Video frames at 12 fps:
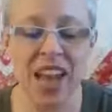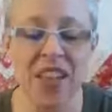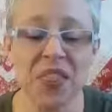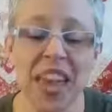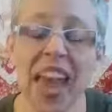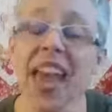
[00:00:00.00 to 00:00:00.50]

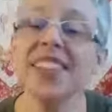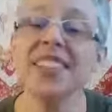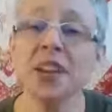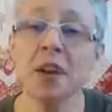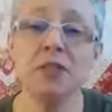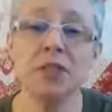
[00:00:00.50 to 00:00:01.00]
At the
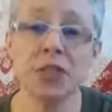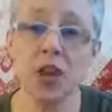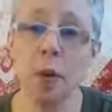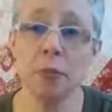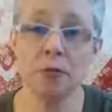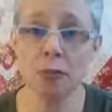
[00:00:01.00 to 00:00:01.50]
end of
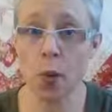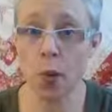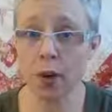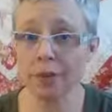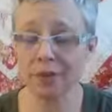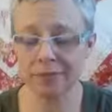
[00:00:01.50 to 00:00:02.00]
Psalm
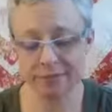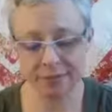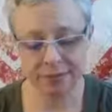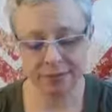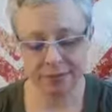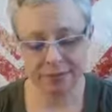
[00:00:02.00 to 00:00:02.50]
4,
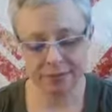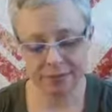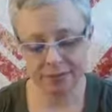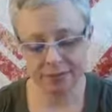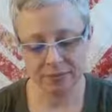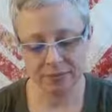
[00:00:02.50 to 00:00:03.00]

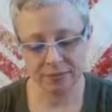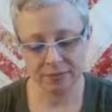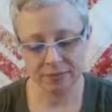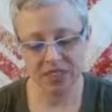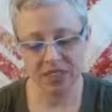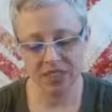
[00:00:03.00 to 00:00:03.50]

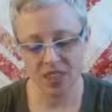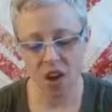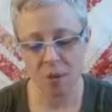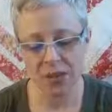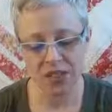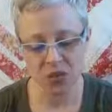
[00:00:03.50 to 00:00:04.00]
the
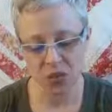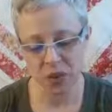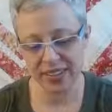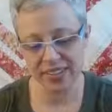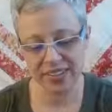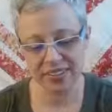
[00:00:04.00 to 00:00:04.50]
psalmist
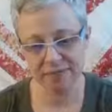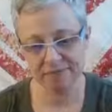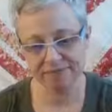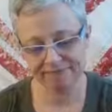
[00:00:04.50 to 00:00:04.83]
writes,